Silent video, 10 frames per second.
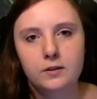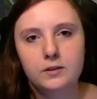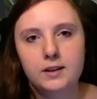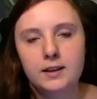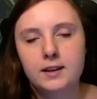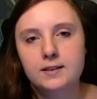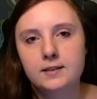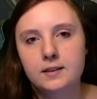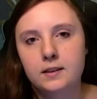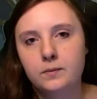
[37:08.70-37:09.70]
It's like
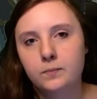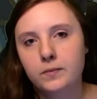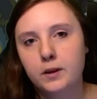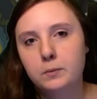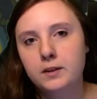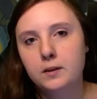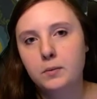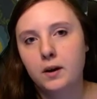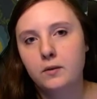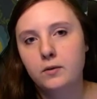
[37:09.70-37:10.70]
he's a bit
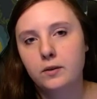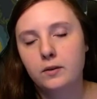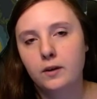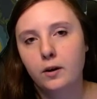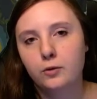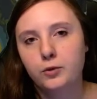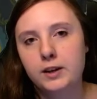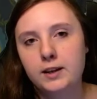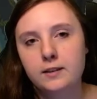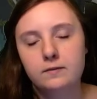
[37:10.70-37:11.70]
above halfway
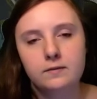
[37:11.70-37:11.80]
done.